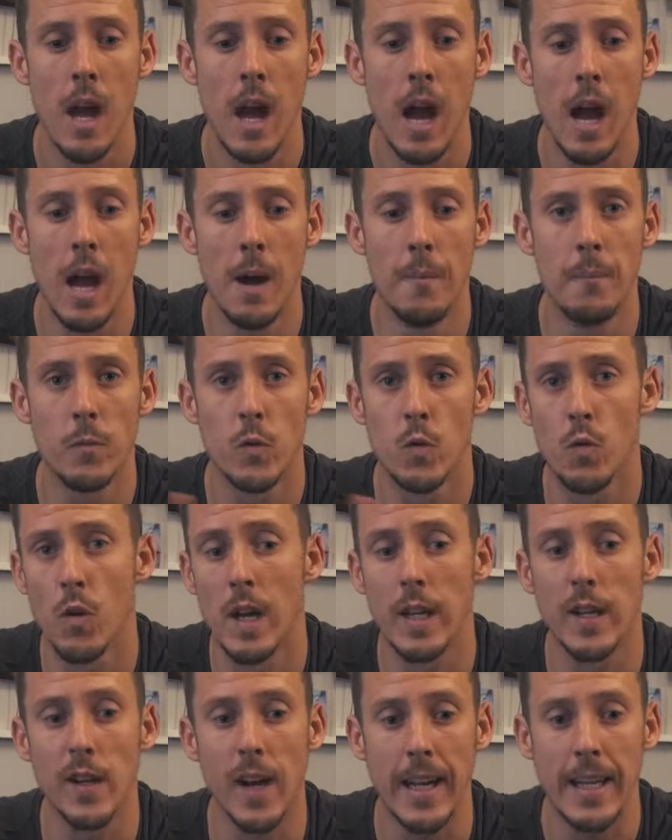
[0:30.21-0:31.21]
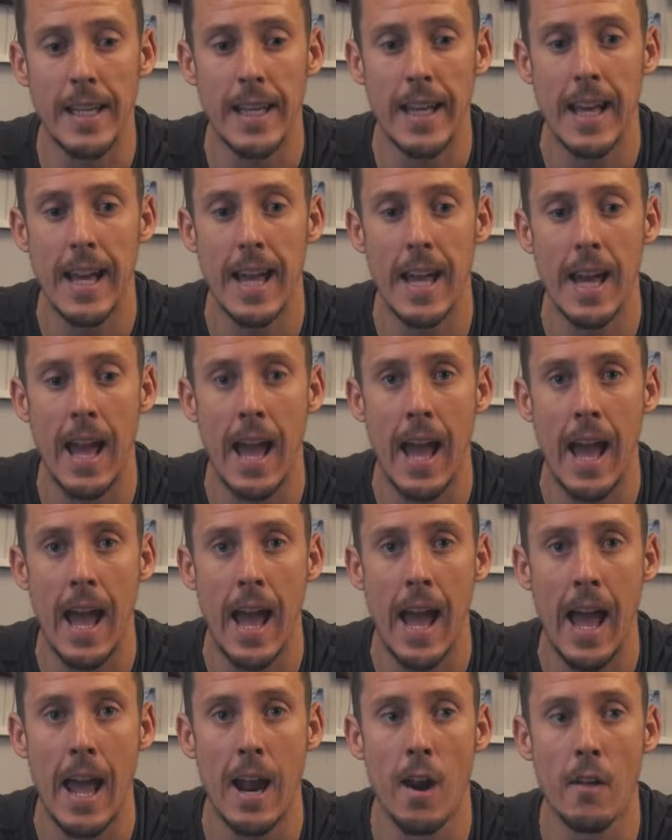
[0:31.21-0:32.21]
It's a really great kit
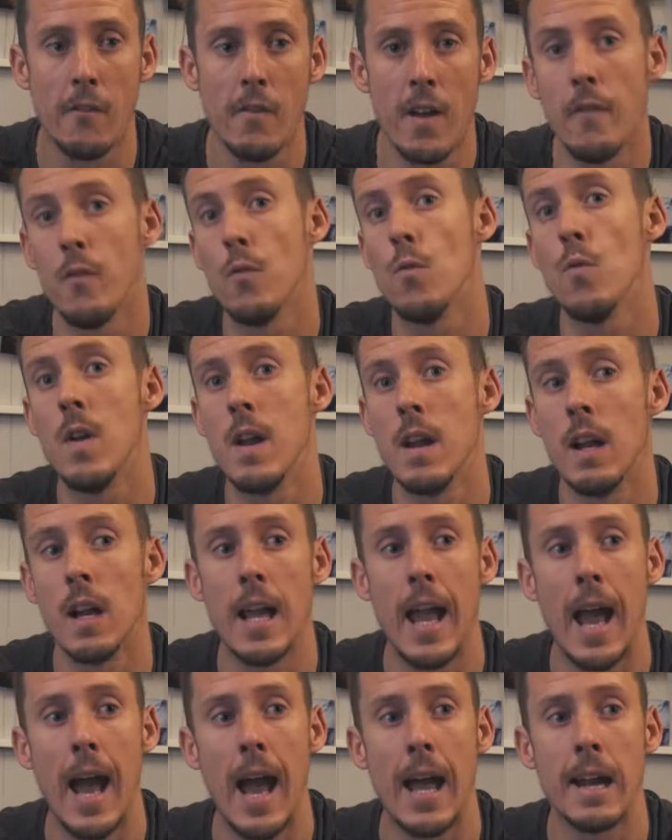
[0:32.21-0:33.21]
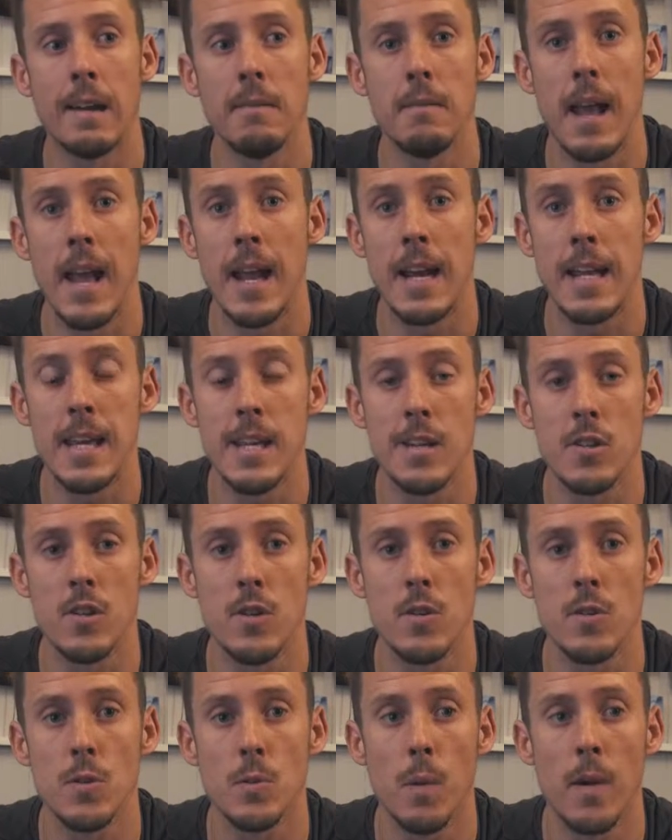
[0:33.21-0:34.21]
and I've never really had any
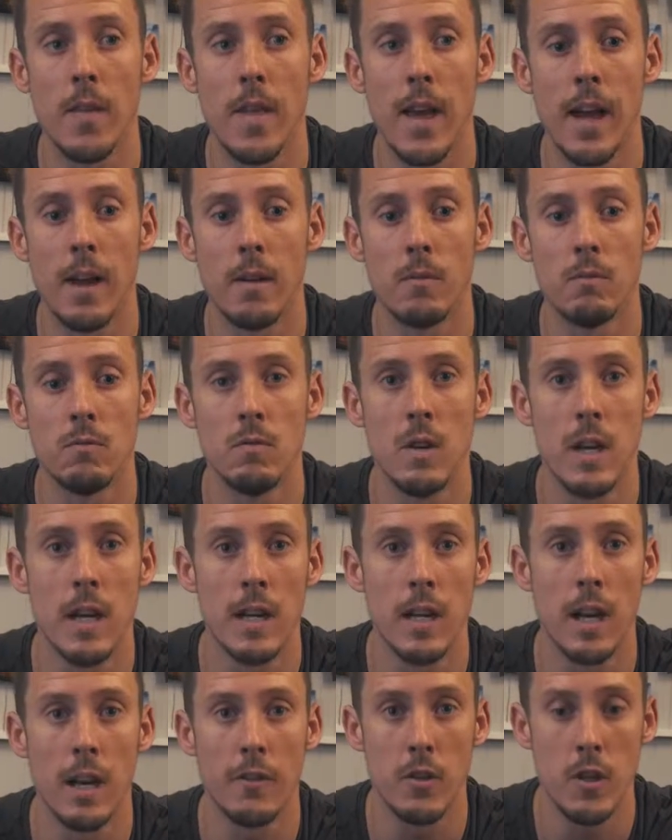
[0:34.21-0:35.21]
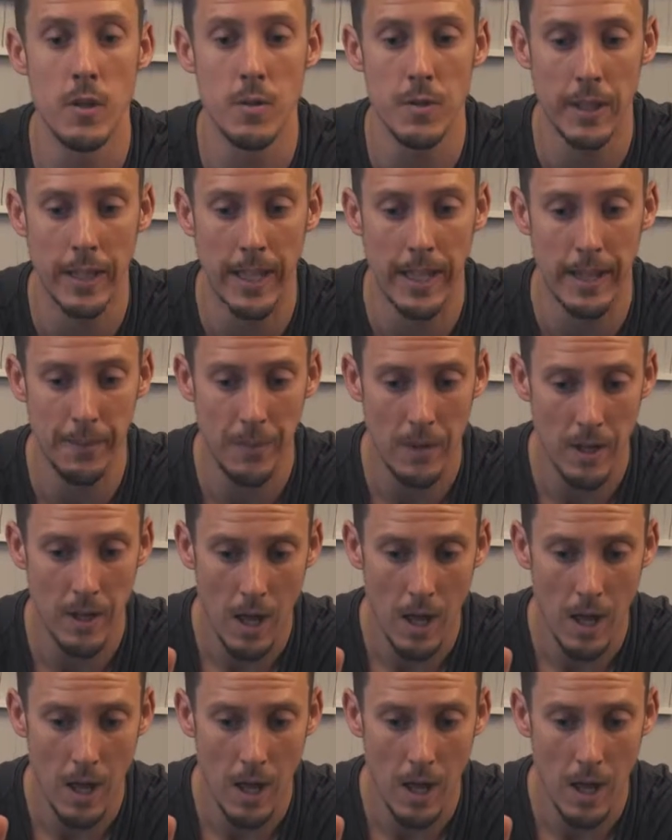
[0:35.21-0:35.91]
issues with it. Really love using it.